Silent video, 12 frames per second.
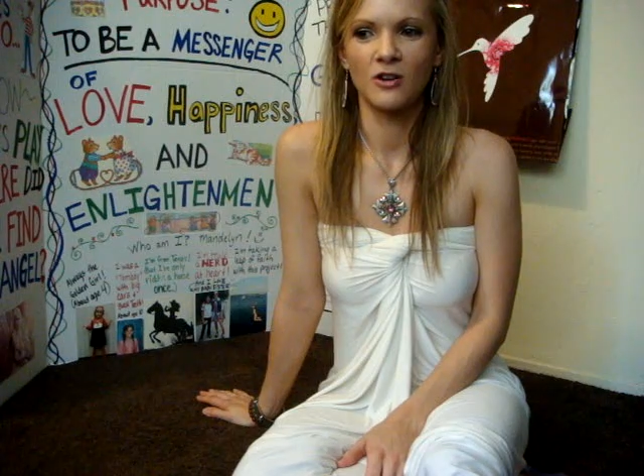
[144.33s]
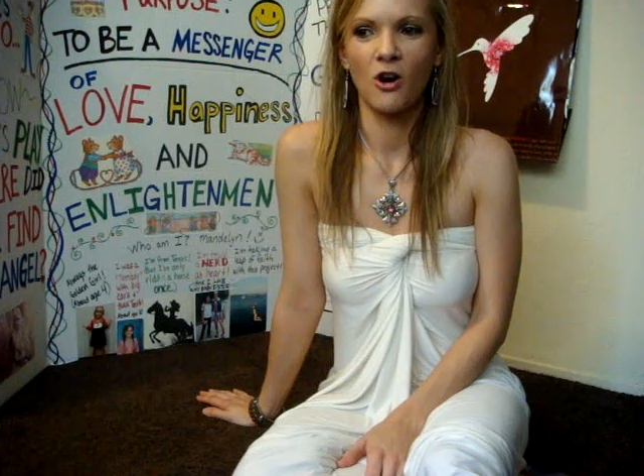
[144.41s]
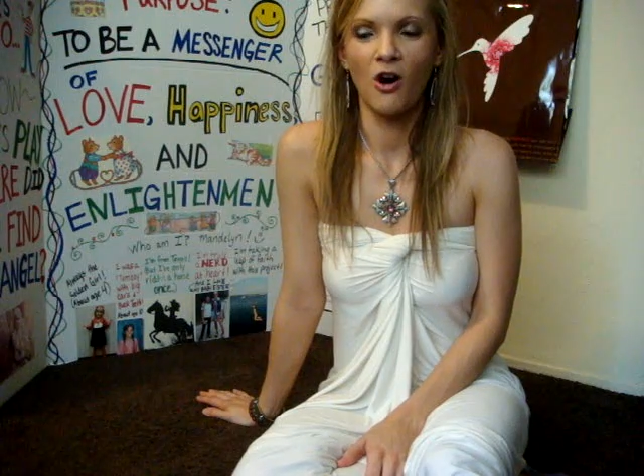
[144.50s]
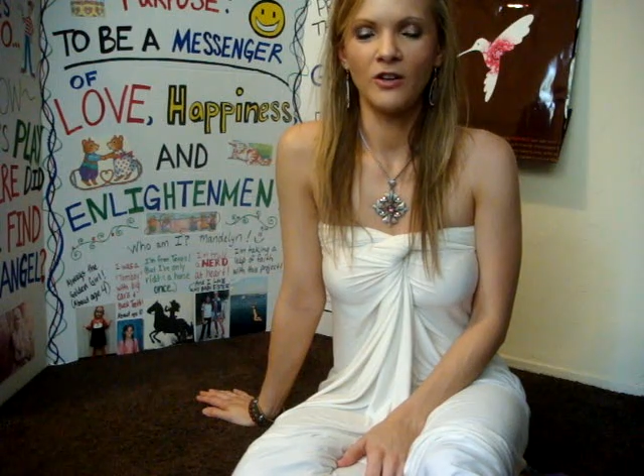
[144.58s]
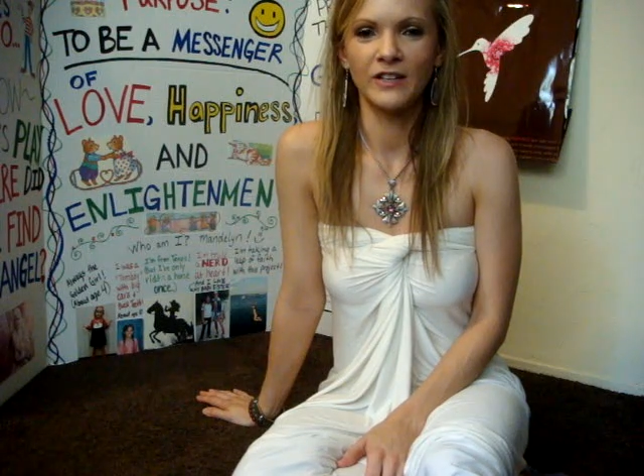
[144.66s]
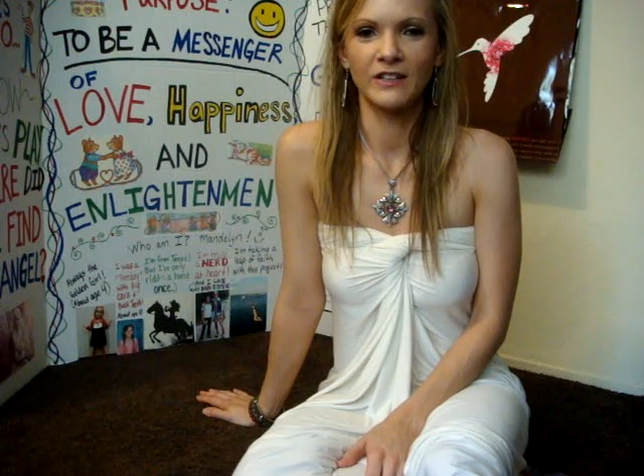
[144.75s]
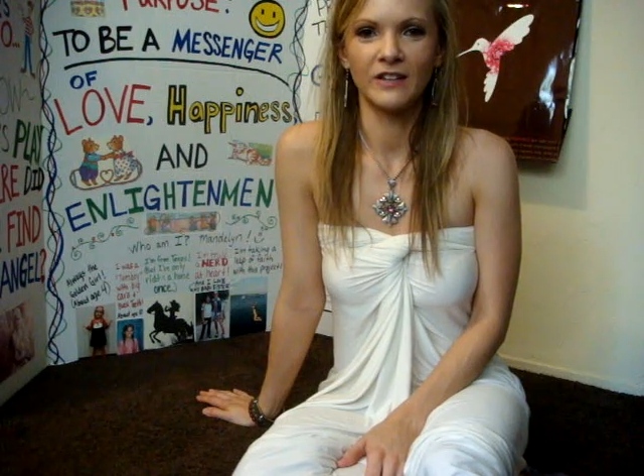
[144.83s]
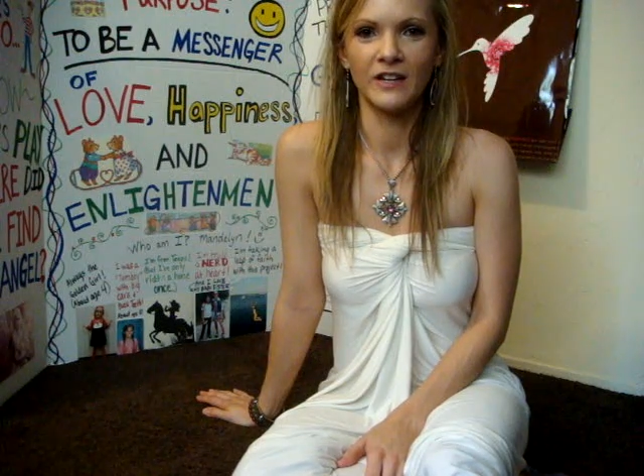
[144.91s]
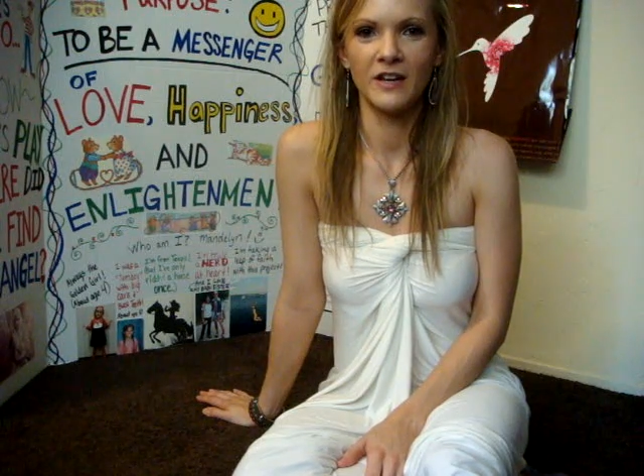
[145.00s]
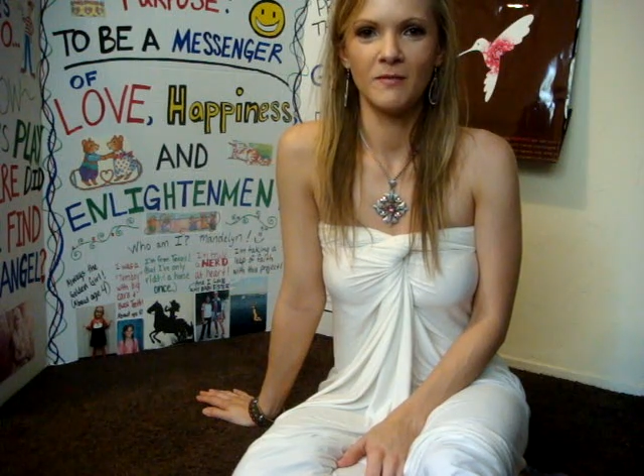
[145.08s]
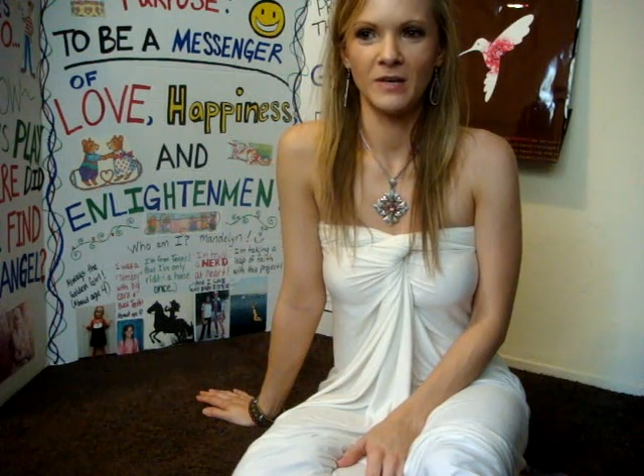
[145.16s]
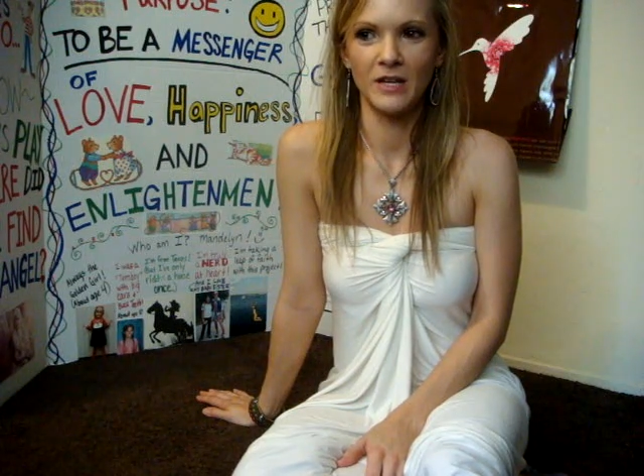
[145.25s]
calling
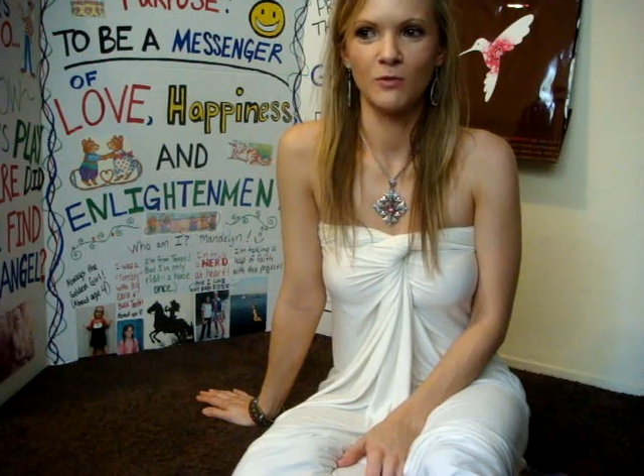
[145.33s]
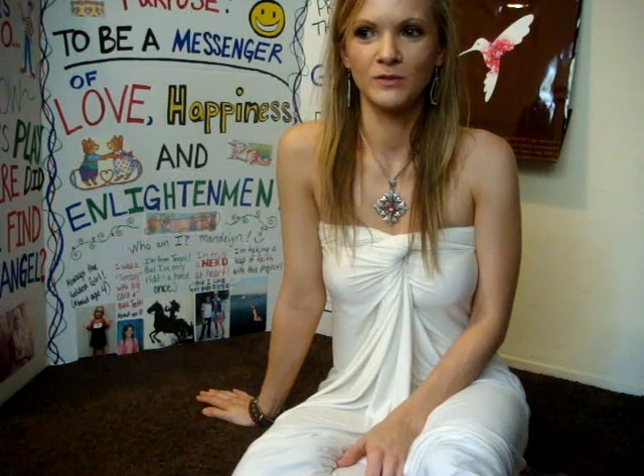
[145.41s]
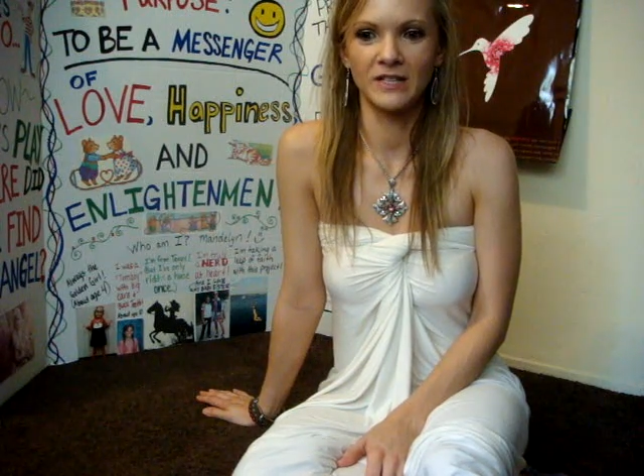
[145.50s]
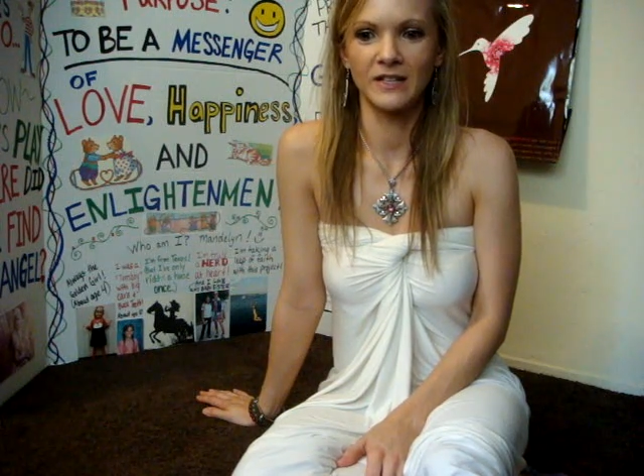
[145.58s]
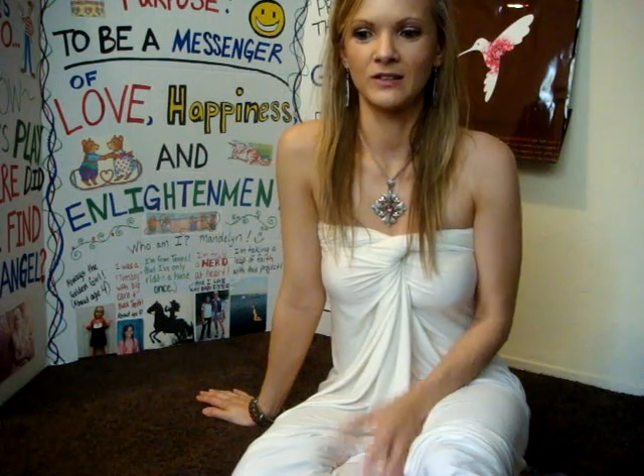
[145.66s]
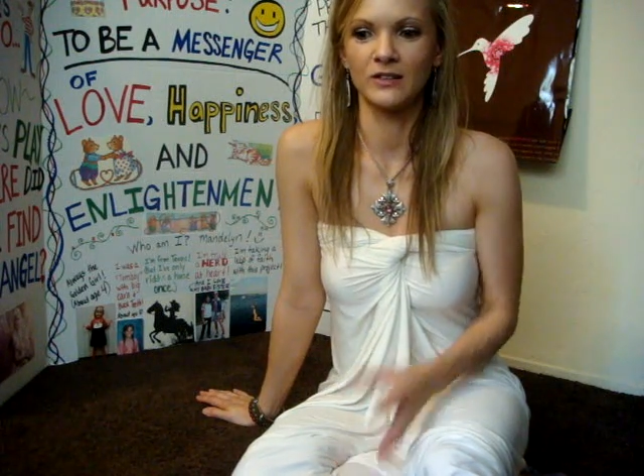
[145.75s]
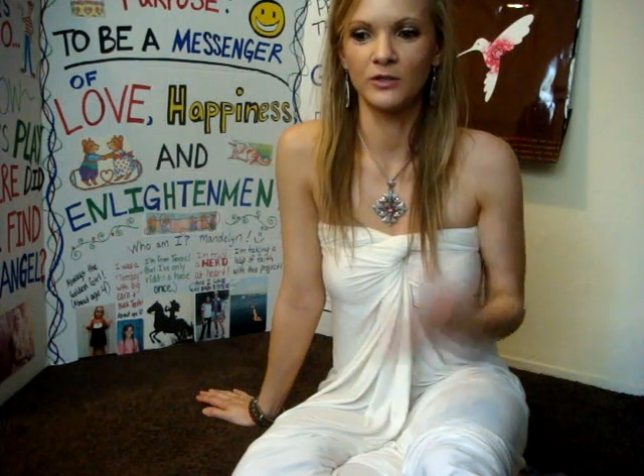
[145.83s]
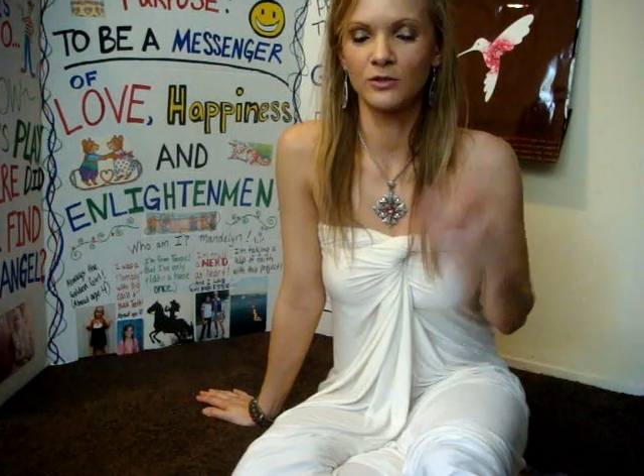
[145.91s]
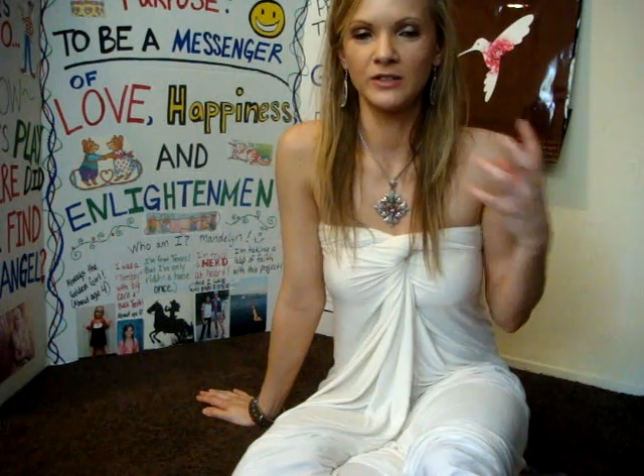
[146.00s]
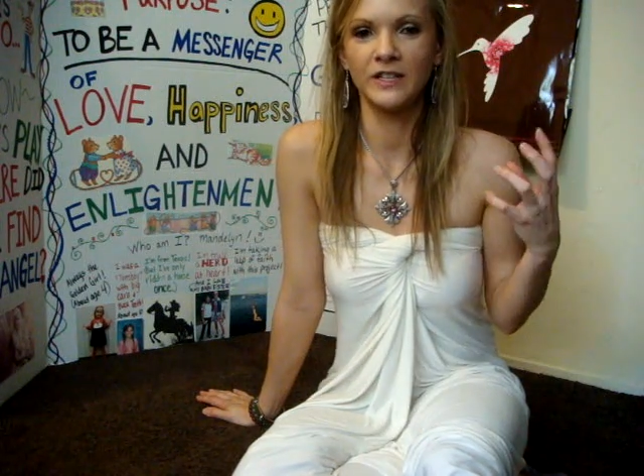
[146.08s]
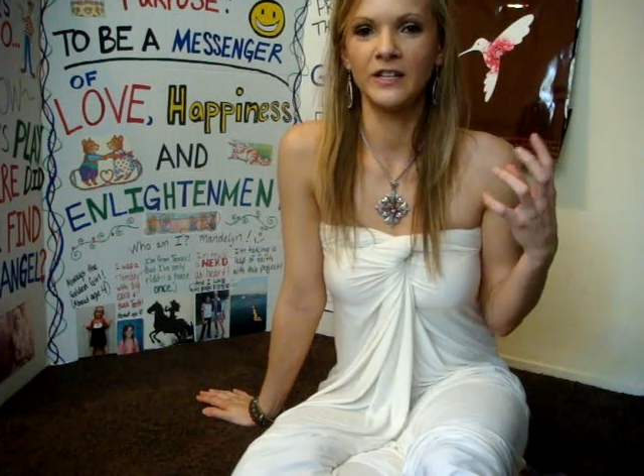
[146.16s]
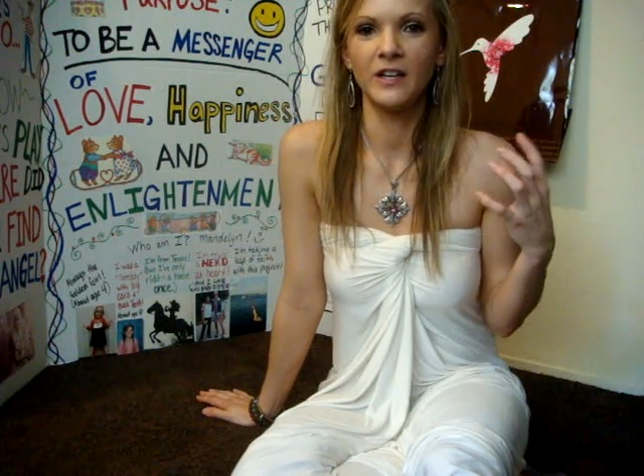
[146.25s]
that hit me. It was like
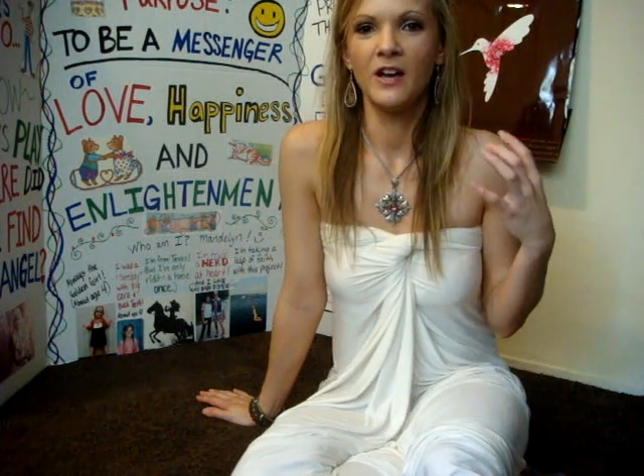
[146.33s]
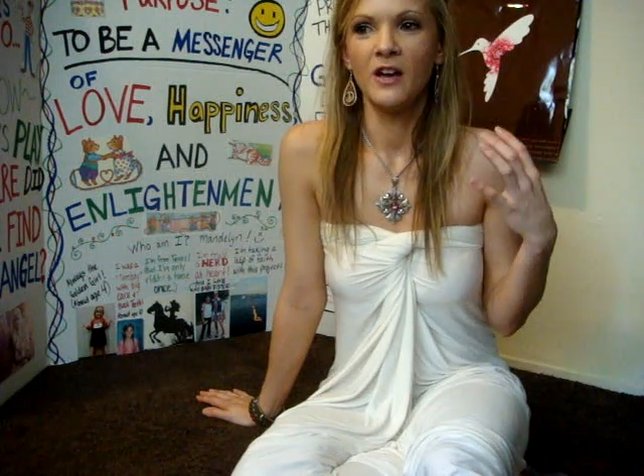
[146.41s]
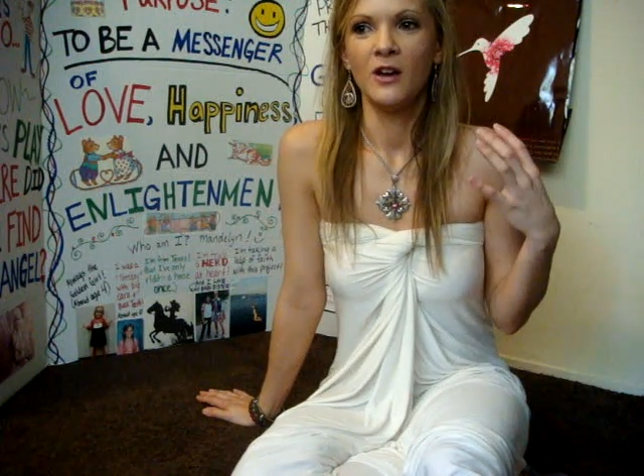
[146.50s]
literally,